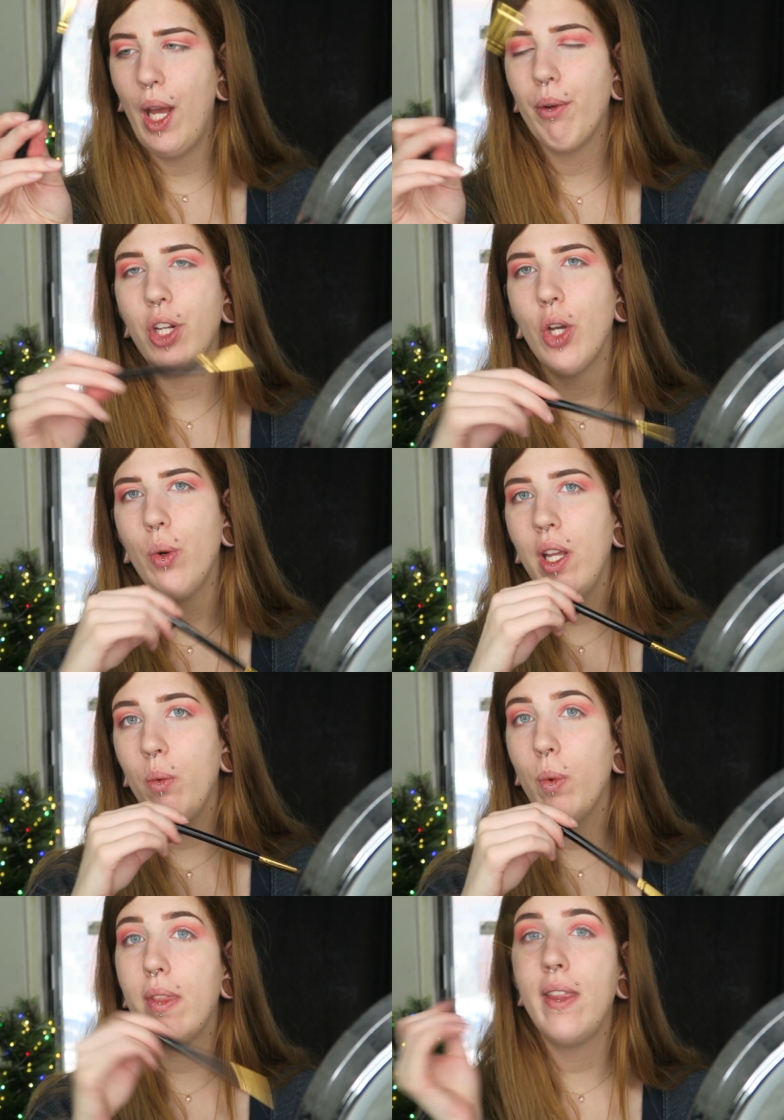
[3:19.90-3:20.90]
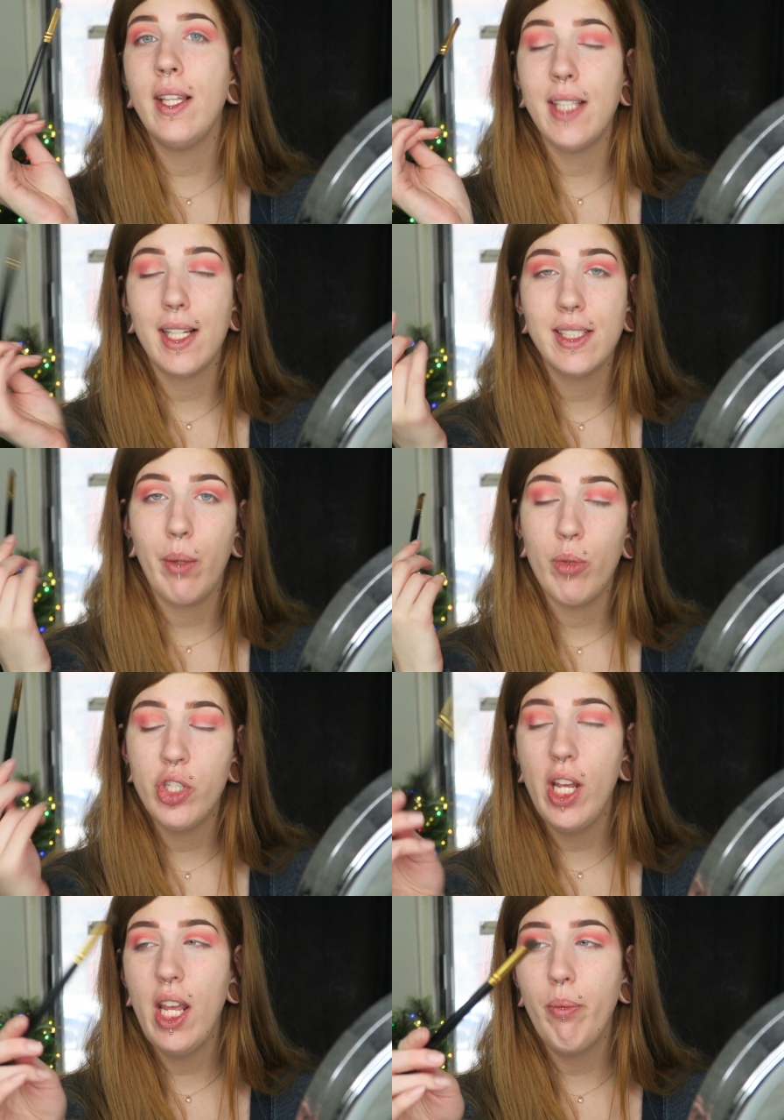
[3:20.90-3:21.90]
I'm going to go in with the exact same
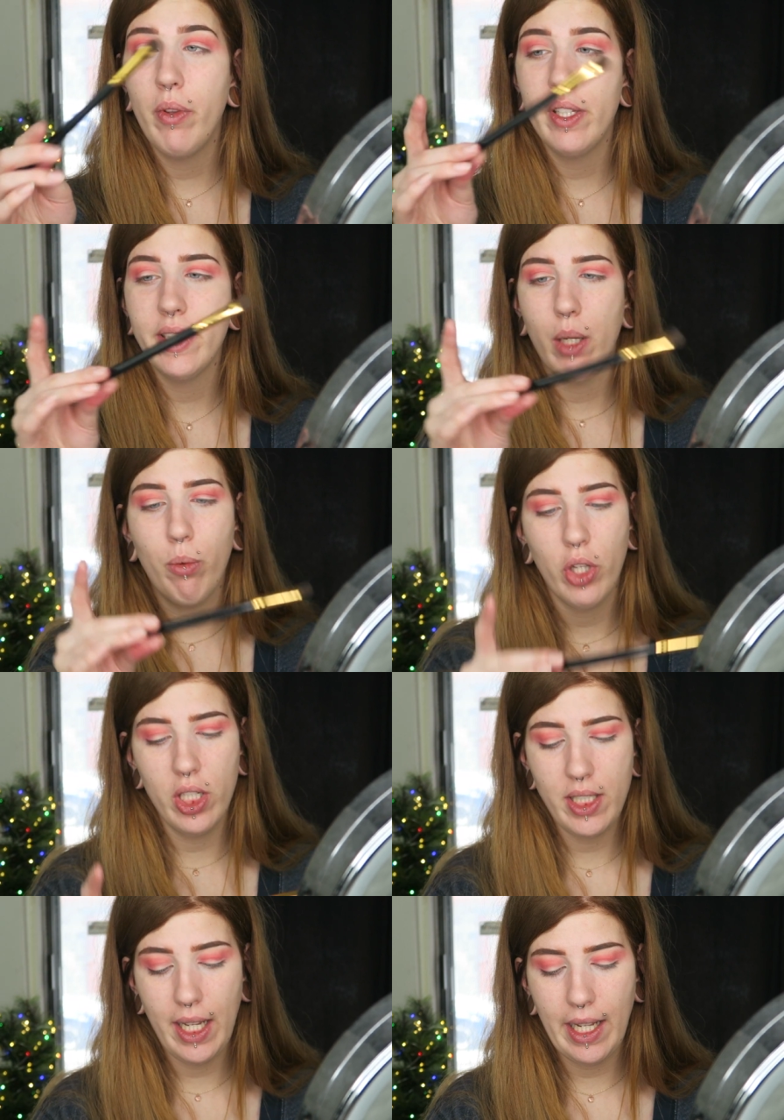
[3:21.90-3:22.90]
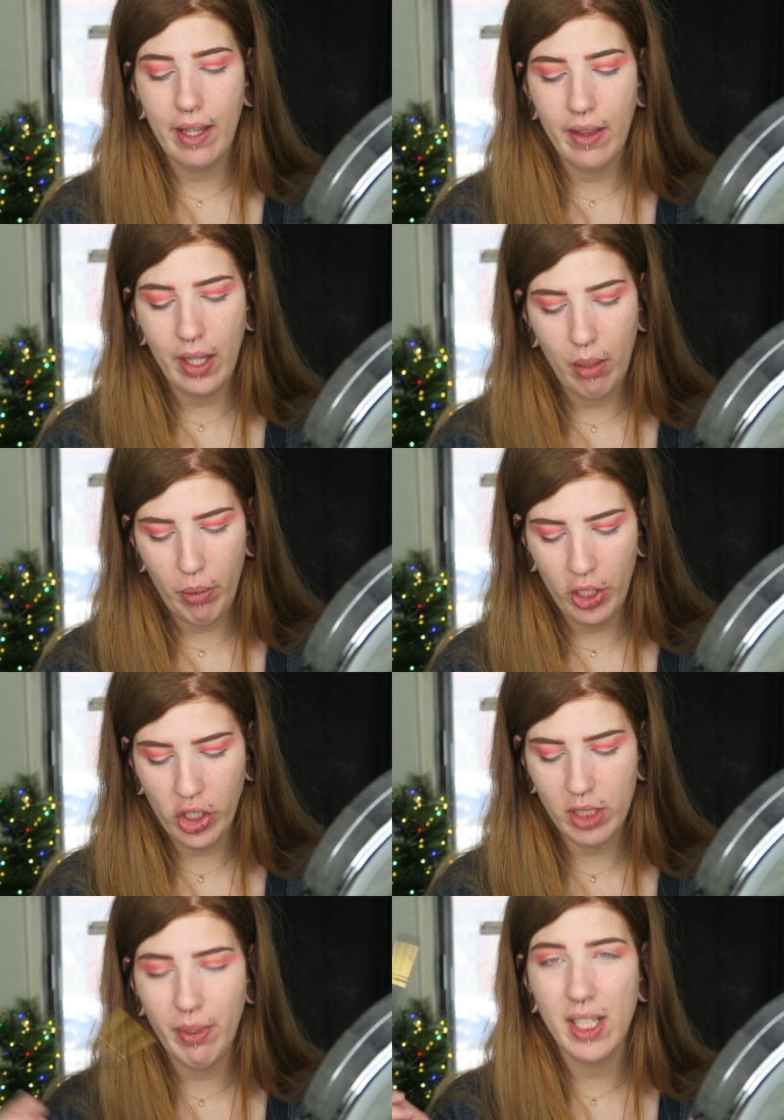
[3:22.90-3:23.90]
shade, but this time we're going to take the B
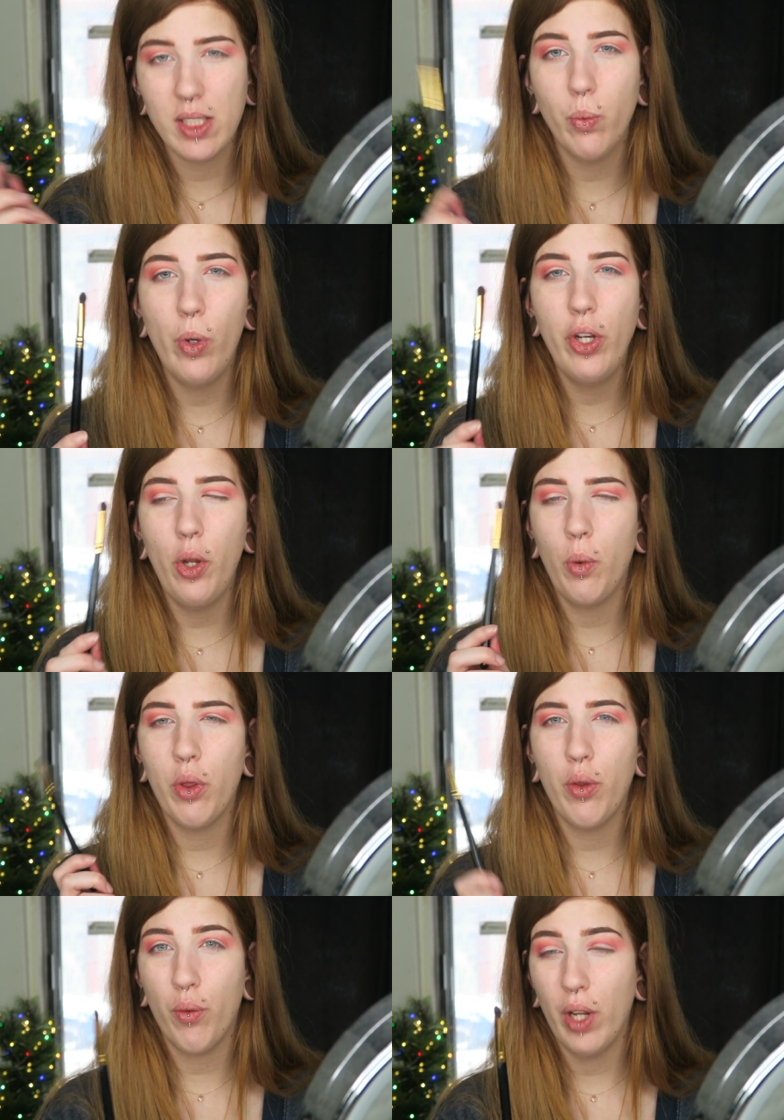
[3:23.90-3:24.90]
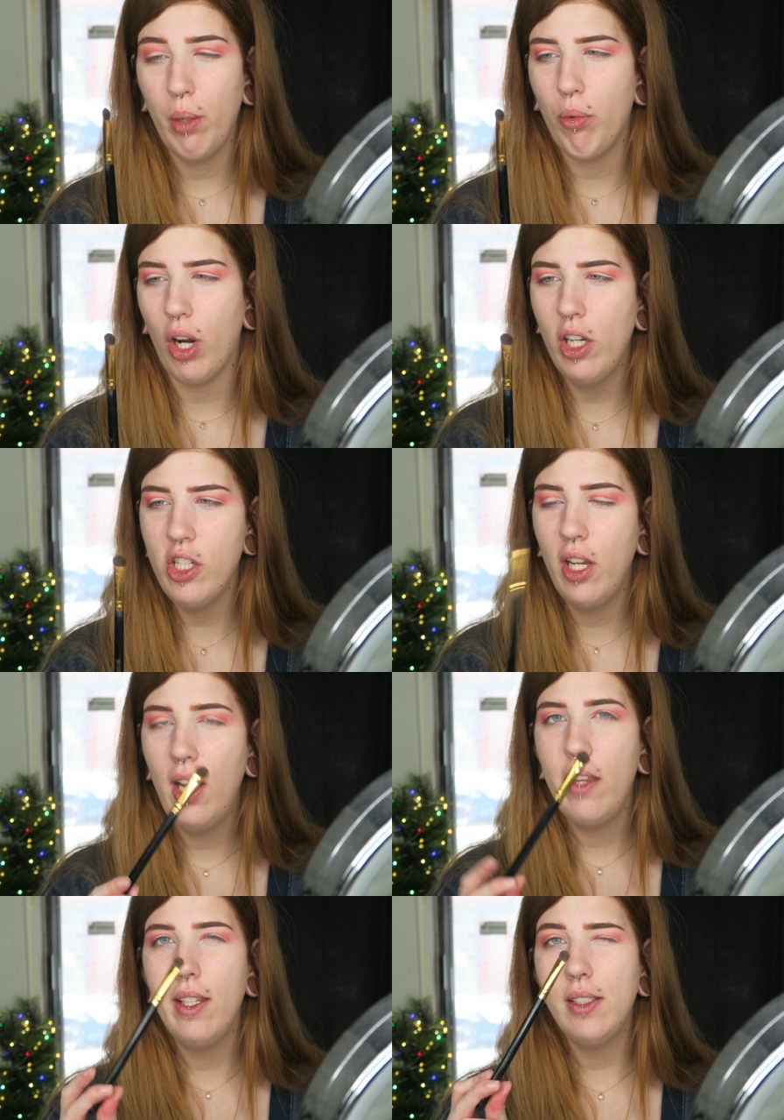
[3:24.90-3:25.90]
H Cosmetics one oh three brush.
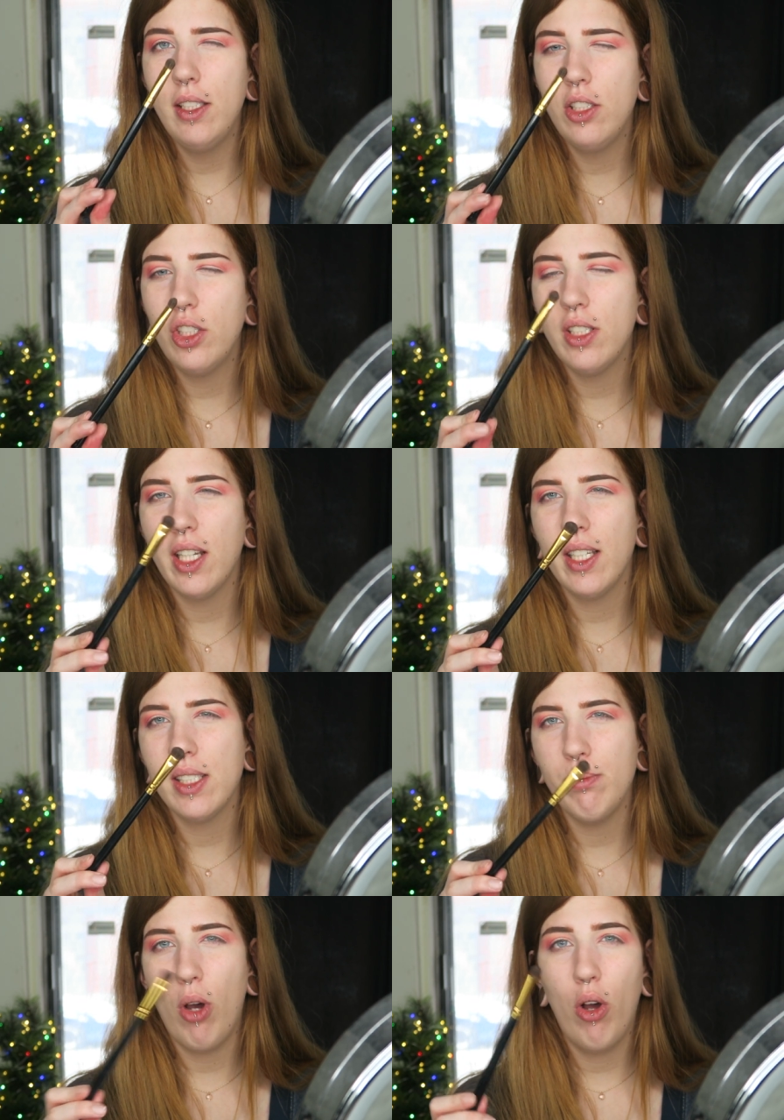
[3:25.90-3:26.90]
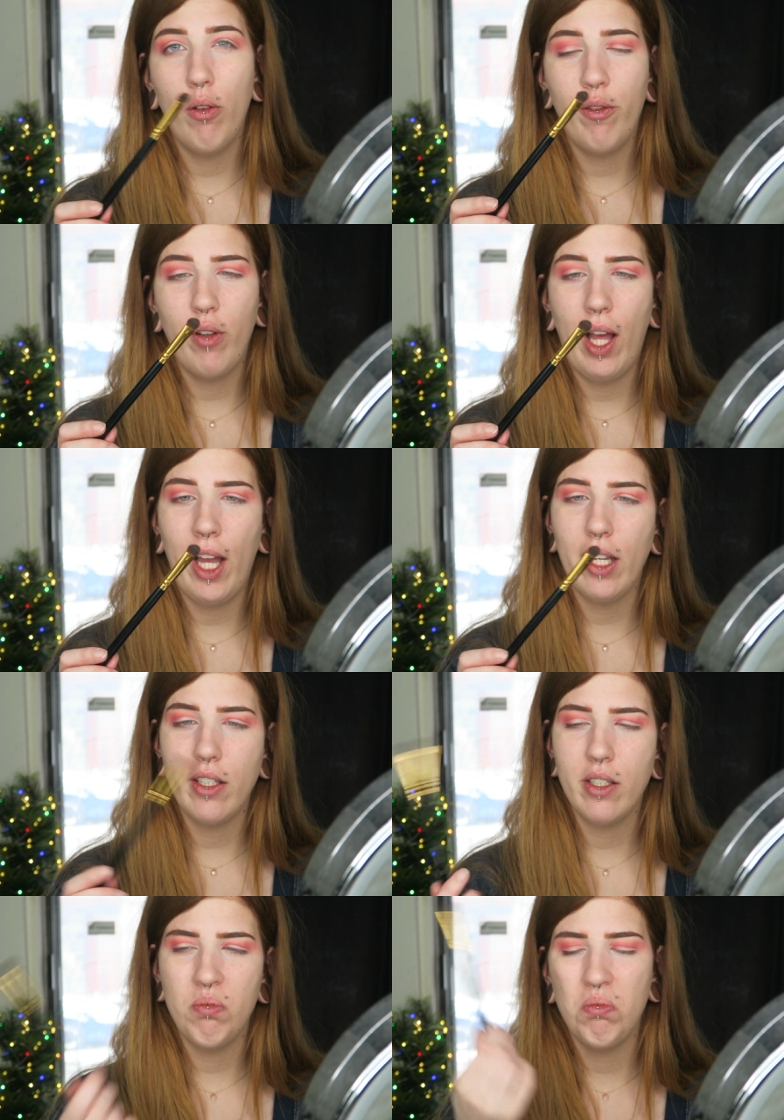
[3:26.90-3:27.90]
This is just like a small
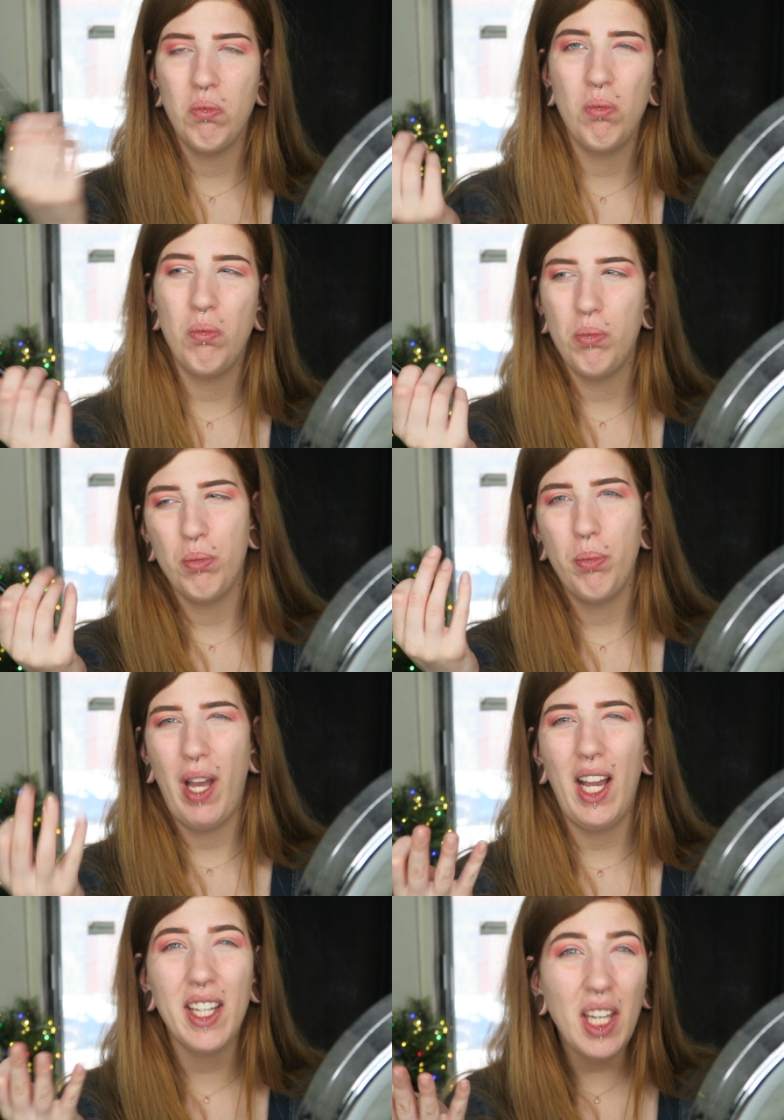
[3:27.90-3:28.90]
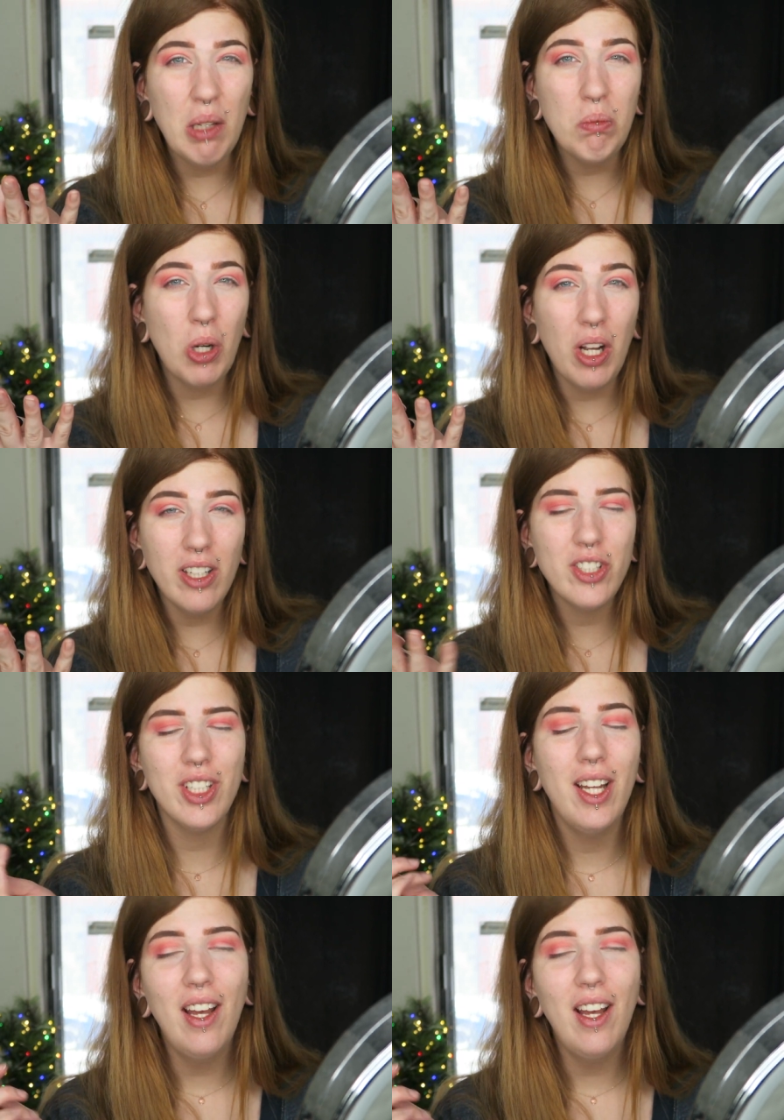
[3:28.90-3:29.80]
flat packing brush.